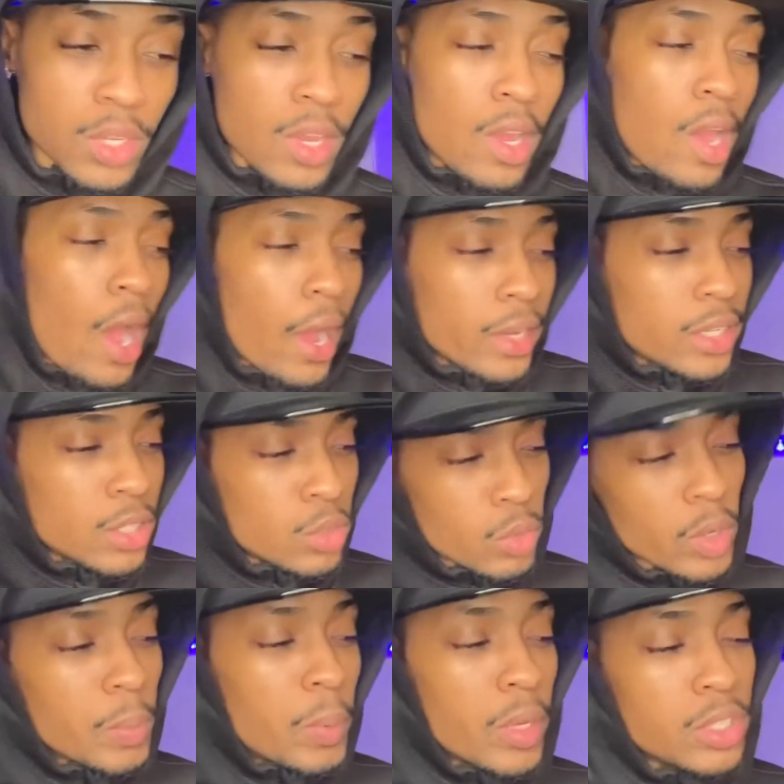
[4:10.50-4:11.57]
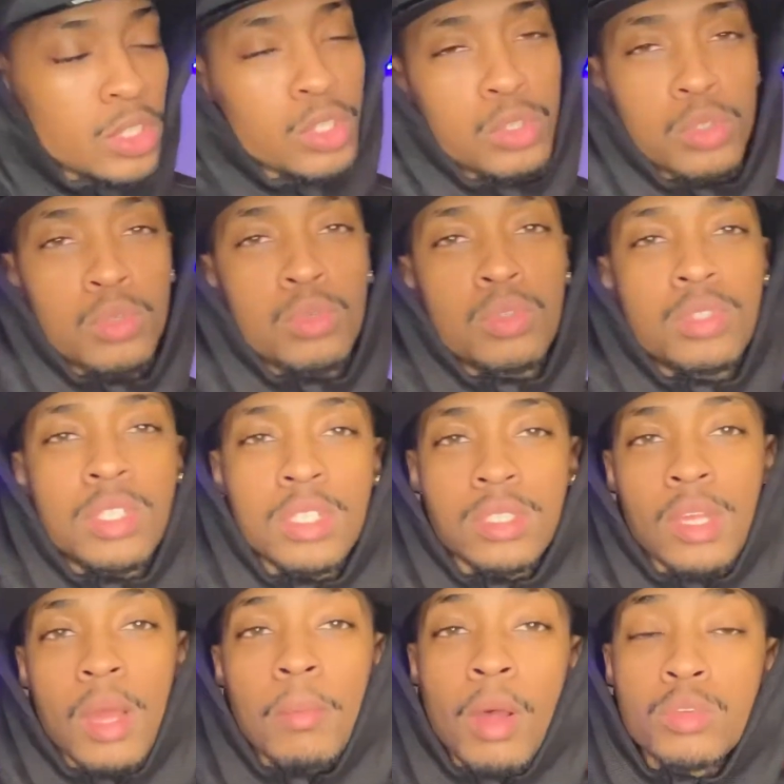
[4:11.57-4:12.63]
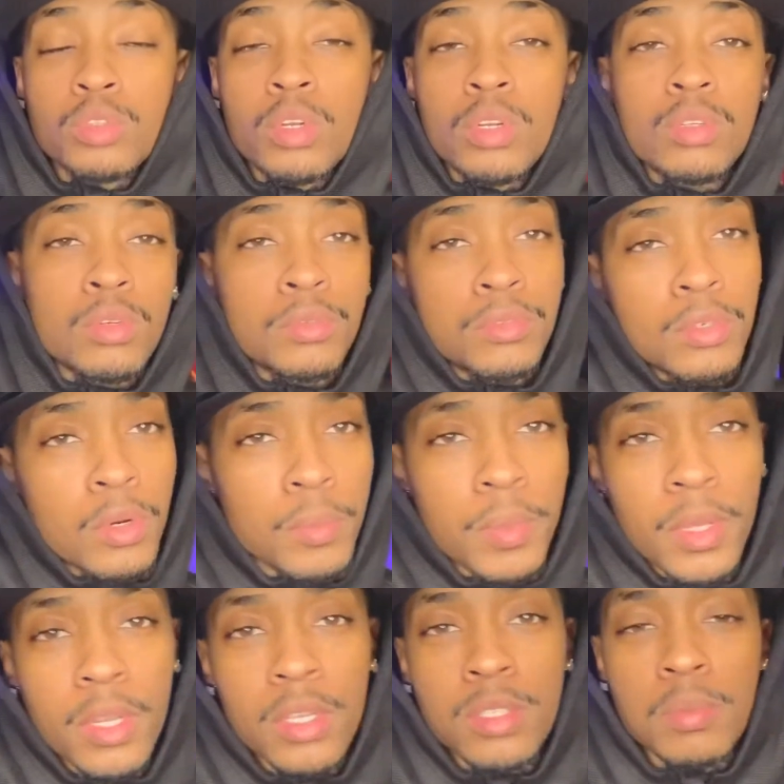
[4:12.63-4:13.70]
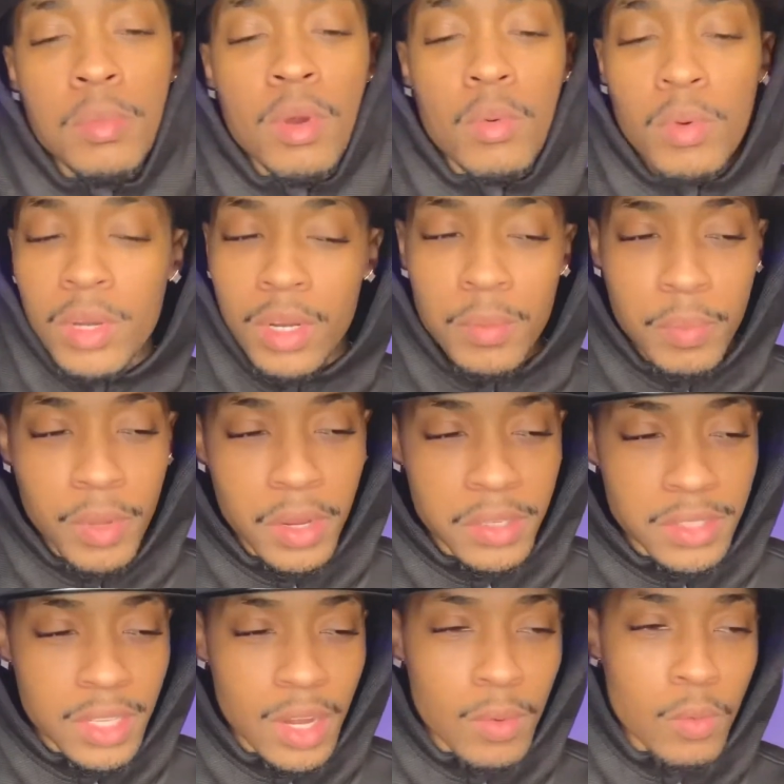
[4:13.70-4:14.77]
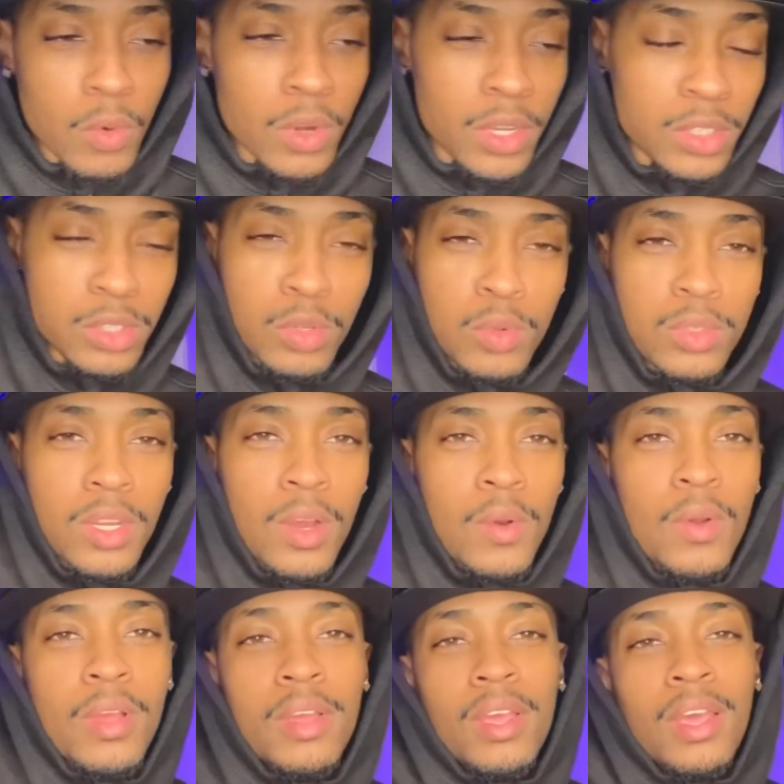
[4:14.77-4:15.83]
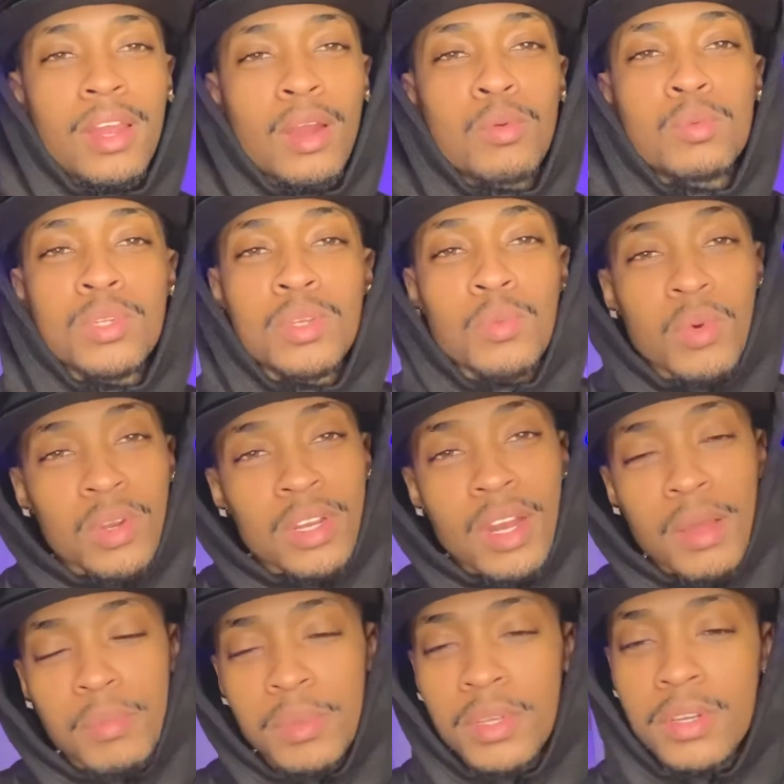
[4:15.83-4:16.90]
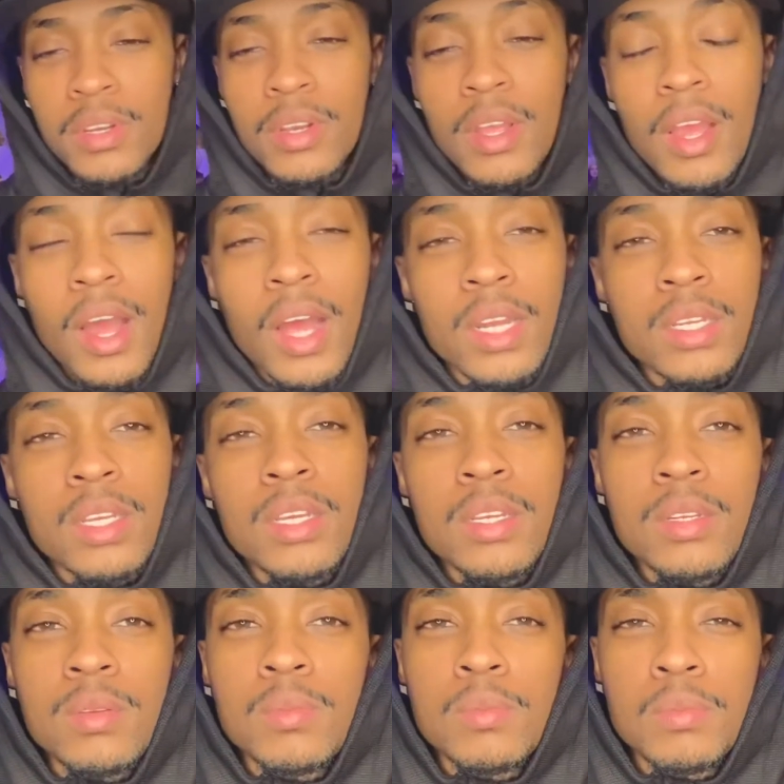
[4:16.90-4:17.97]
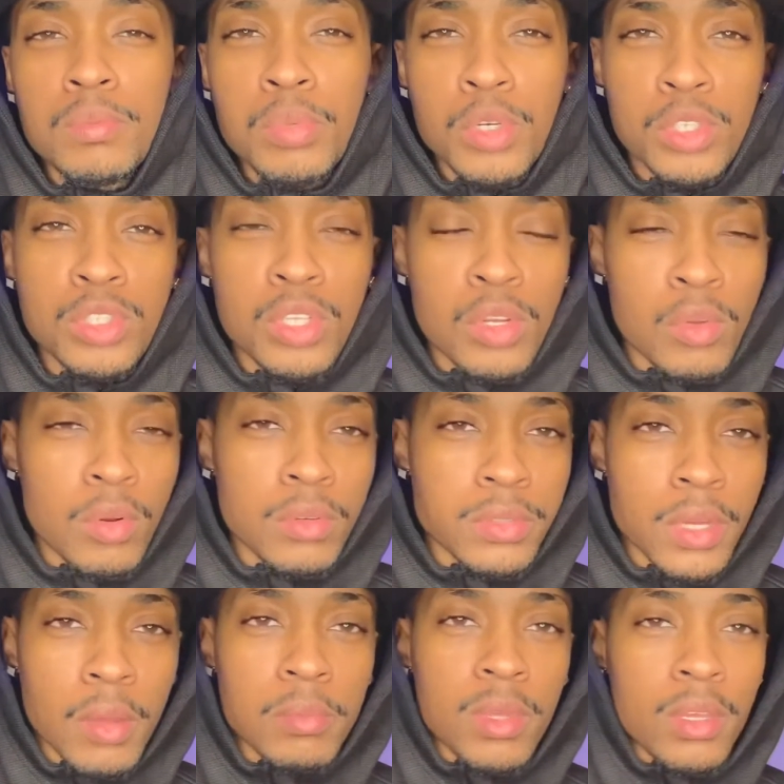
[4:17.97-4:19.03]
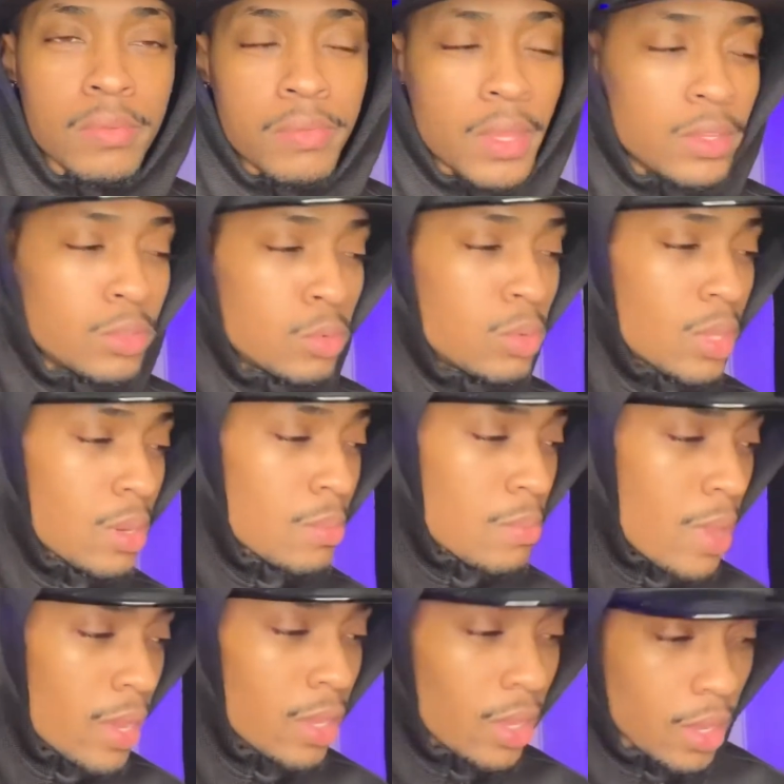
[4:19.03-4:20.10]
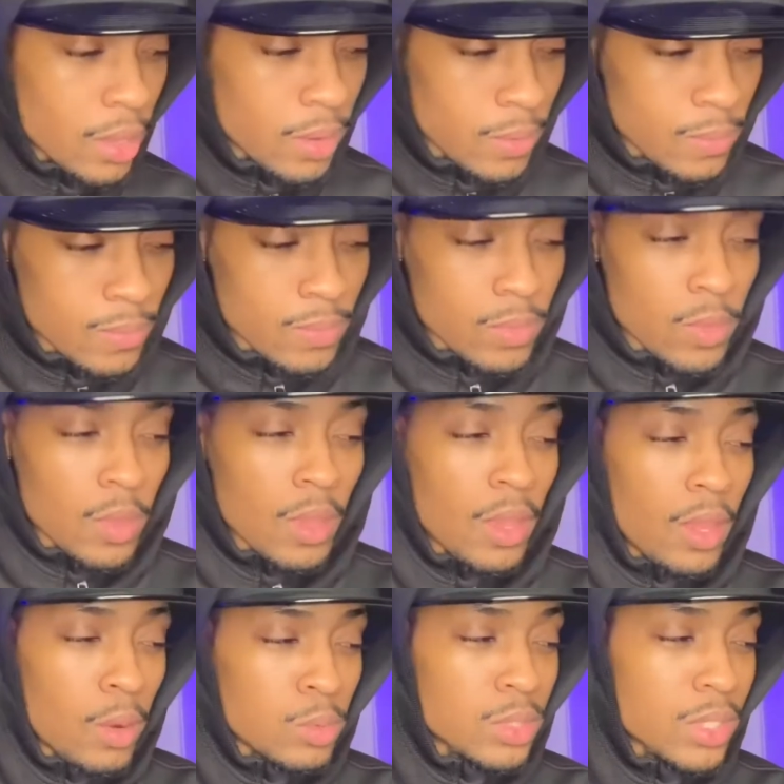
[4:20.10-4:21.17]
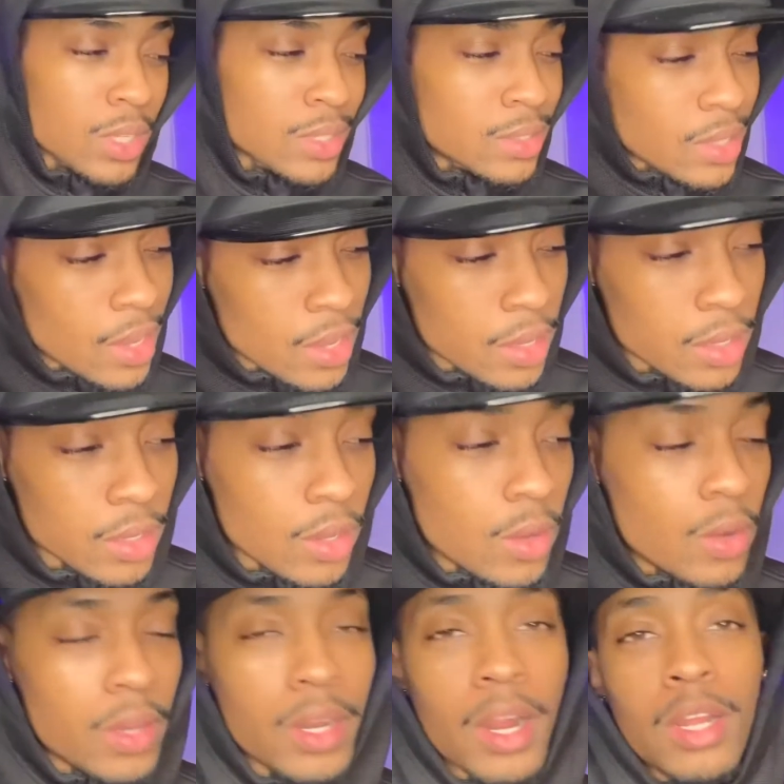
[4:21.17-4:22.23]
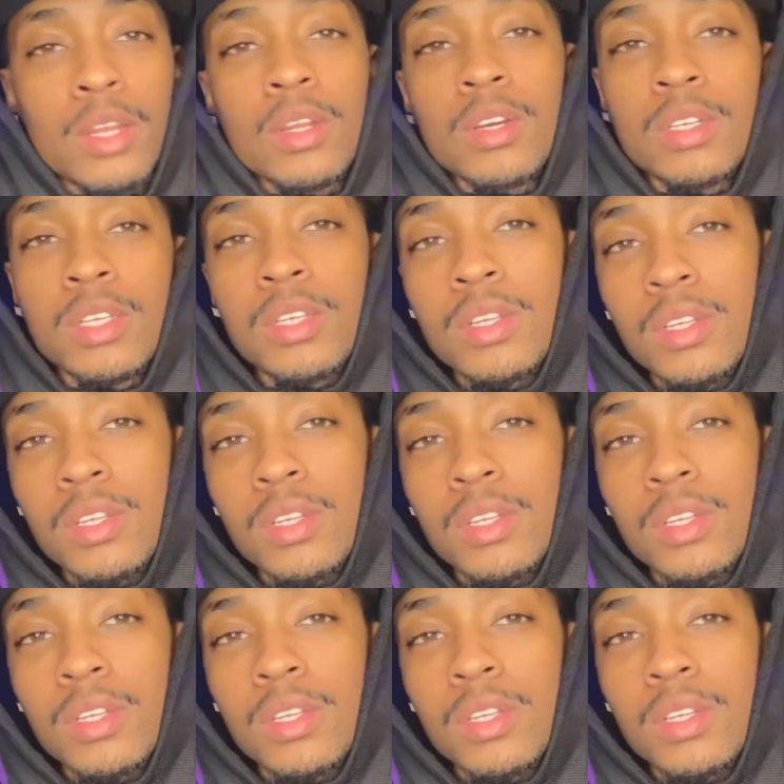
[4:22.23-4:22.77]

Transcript: I did three pairs of shoes this time. I was gonna do four pairs, but one of the pairs that I wanted sold out, and I really wanted that pair. I did push to notify me if they do get it back in, and I was like, dang, yo. And I looked, and